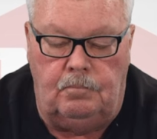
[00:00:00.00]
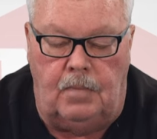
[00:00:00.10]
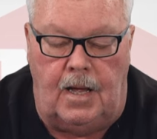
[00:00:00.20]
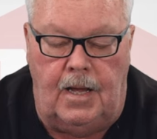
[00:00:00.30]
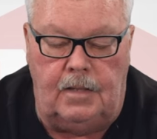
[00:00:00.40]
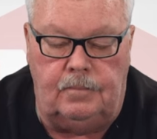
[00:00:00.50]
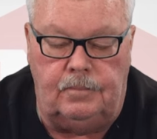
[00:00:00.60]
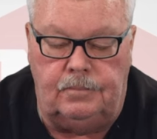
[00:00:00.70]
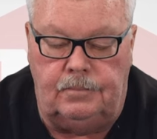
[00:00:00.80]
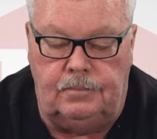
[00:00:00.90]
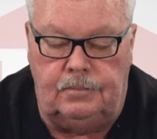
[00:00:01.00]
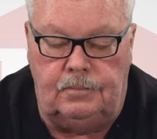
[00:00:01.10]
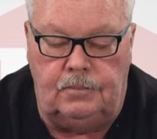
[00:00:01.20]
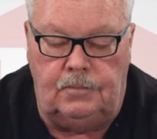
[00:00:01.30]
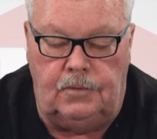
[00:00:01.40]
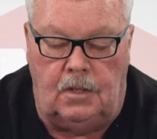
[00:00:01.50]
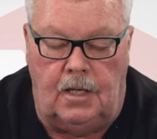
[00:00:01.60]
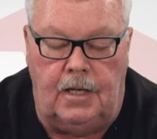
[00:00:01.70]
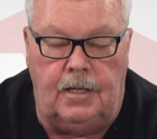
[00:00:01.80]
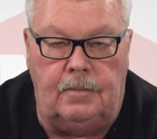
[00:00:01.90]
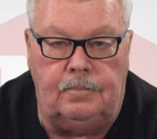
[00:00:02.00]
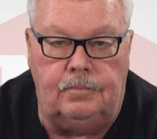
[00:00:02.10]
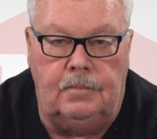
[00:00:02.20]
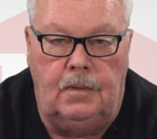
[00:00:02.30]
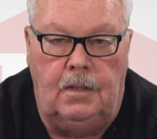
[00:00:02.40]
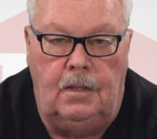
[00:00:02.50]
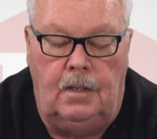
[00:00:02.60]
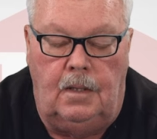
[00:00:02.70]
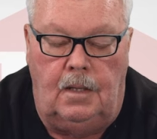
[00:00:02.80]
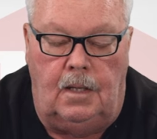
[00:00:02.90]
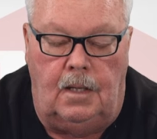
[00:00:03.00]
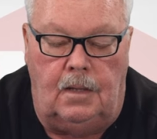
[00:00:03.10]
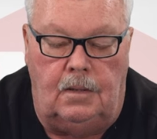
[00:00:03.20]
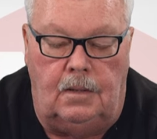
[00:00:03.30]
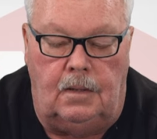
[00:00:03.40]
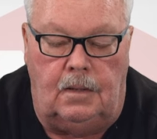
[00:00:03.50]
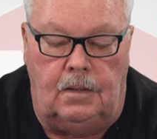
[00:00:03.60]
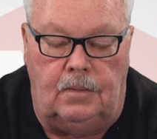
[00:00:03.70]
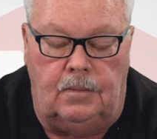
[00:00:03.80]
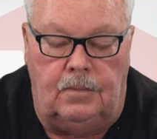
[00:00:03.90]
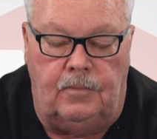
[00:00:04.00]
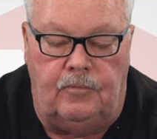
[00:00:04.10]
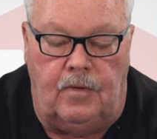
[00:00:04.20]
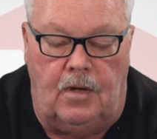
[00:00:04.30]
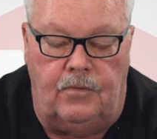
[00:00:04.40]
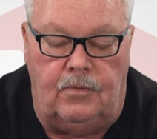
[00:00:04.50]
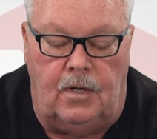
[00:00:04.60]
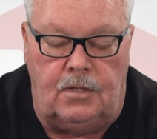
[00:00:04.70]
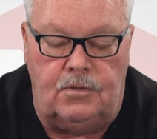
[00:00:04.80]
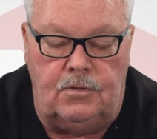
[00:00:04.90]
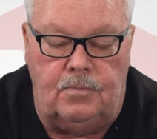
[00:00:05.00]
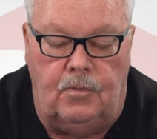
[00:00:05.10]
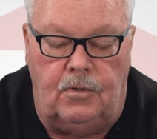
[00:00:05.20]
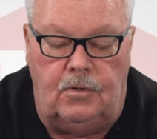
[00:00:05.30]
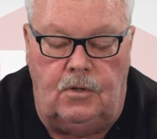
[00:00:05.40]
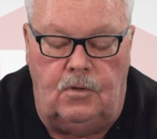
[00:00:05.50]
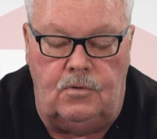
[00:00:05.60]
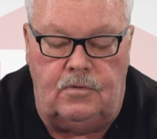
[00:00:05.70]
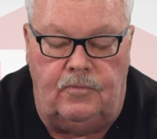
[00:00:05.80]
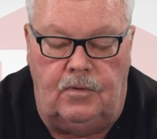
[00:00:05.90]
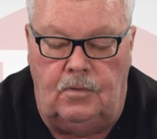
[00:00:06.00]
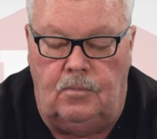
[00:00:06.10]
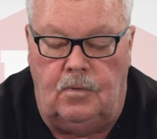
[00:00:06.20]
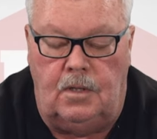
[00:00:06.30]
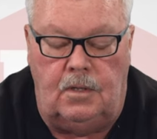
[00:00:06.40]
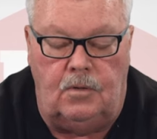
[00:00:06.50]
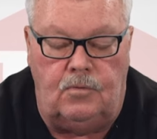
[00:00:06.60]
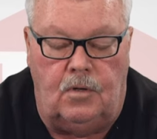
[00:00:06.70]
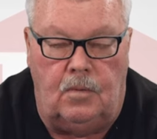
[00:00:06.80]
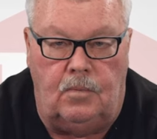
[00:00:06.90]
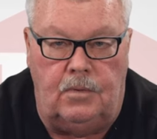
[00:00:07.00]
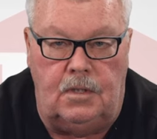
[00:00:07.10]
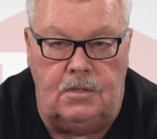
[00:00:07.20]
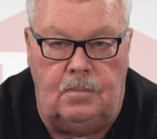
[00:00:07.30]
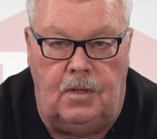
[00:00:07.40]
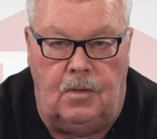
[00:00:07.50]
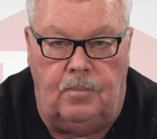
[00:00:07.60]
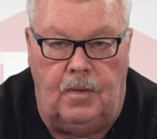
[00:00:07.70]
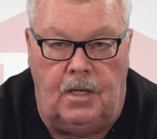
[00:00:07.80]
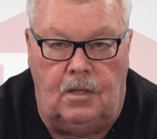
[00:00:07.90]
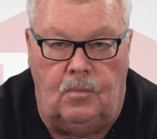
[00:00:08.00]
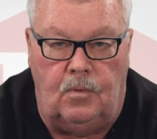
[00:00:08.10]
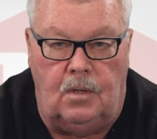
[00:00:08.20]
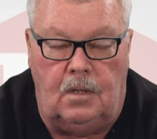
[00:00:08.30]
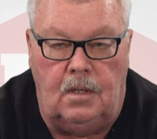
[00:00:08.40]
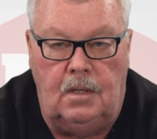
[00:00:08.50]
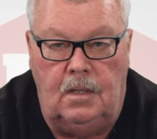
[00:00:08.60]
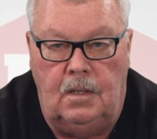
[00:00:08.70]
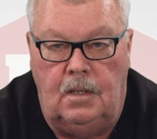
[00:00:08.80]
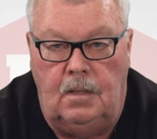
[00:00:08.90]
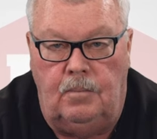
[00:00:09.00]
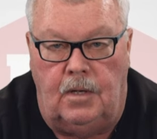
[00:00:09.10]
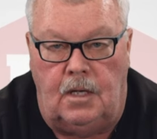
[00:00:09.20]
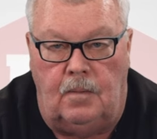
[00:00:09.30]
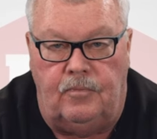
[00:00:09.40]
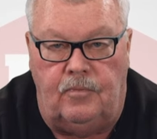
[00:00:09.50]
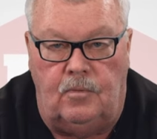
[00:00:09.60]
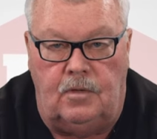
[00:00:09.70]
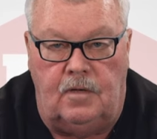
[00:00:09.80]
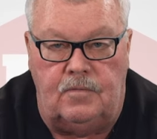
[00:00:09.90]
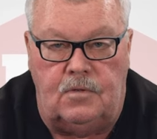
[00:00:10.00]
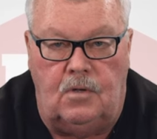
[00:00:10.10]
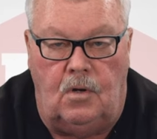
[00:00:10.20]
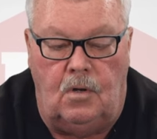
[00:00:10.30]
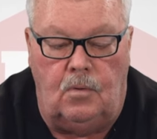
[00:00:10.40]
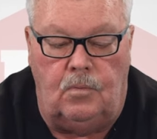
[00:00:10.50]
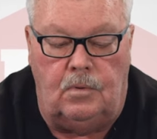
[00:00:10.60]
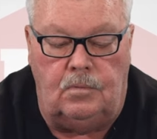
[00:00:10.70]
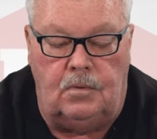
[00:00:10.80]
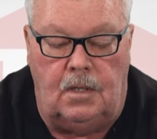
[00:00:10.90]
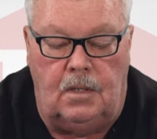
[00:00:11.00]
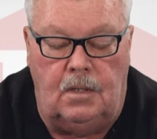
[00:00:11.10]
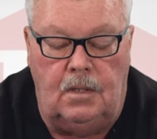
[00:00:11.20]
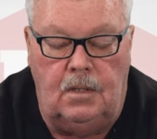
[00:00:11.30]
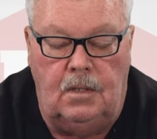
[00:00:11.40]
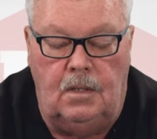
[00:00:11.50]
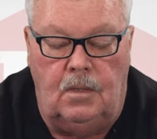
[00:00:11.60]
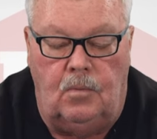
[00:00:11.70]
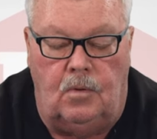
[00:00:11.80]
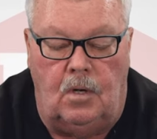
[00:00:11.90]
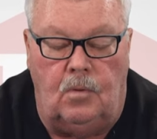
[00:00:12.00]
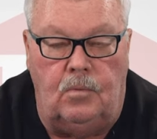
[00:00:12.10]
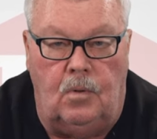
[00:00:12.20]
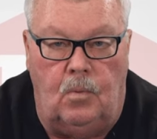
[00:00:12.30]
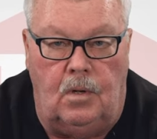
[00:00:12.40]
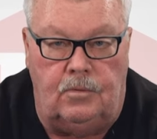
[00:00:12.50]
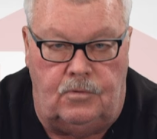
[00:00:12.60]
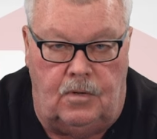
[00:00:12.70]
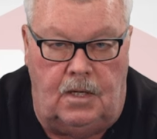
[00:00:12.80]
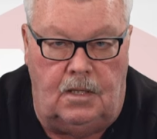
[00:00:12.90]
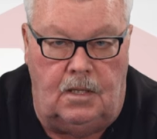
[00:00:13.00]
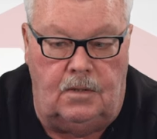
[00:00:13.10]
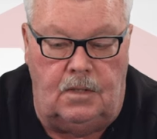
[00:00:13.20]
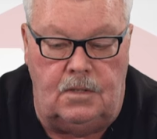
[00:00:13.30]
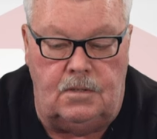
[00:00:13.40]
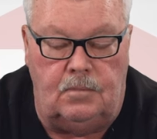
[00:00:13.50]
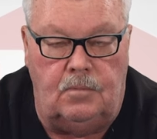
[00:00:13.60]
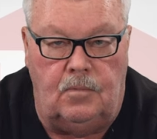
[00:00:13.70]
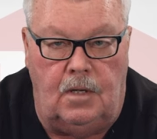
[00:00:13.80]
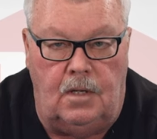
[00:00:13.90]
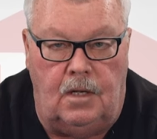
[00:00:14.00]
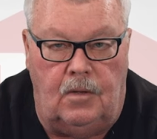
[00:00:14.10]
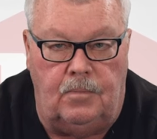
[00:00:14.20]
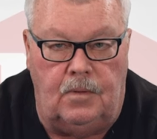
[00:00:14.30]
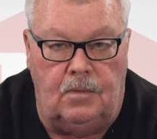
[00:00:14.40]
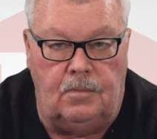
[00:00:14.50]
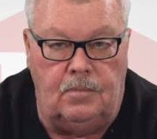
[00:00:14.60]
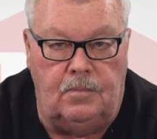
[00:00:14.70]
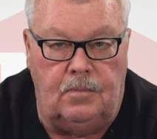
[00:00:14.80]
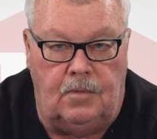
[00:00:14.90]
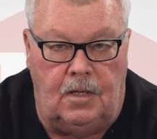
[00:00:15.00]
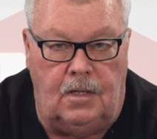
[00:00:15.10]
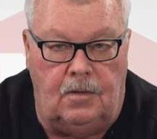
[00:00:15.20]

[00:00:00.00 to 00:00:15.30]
buy it, you'll like it, and uh, follow the directions, put it to use. If you run into trouble and need some help making it work, pick up the phone, give us a call. We're, uh, we're all real well trained on these and ready to help you. Thank